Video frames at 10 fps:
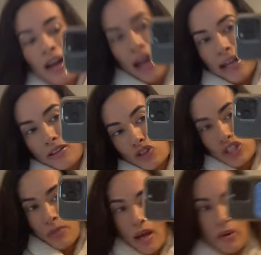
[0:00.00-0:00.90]
Again,
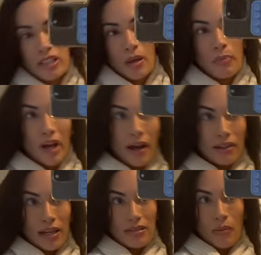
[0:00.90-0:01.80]
just my opinion, but I
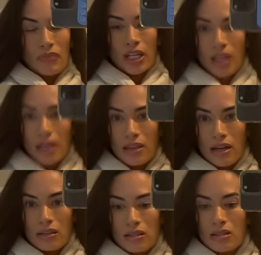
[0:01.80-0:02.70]
like something like
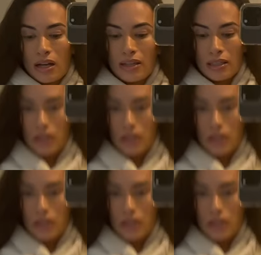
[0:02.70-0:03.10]
this. I think